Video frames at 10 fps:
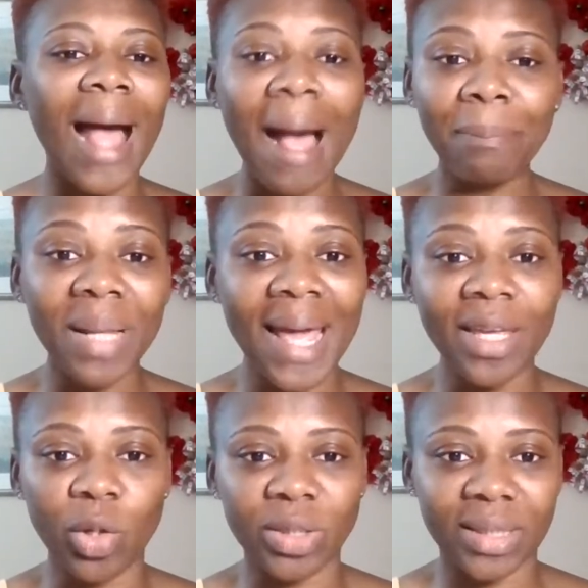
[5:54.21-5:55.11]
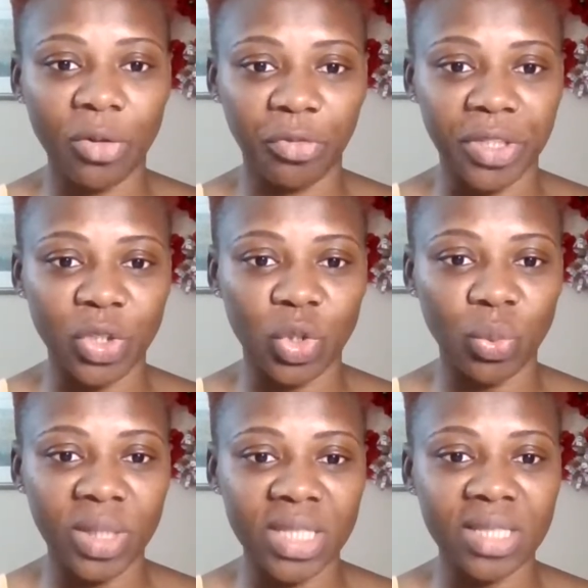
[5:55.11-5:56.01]
Apply yourself in
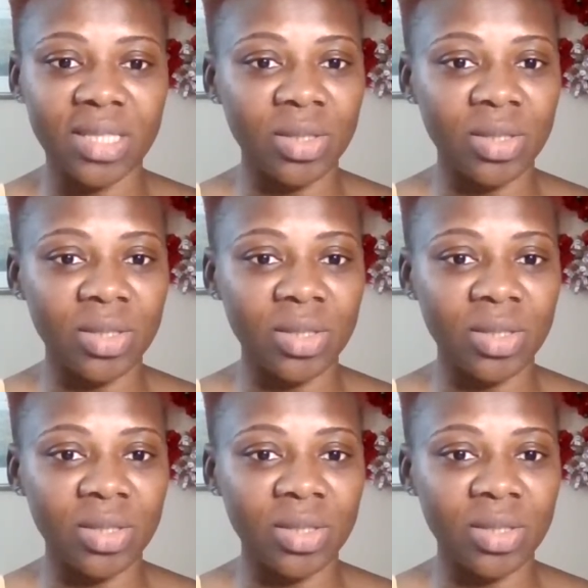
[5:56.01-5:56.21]
doing it.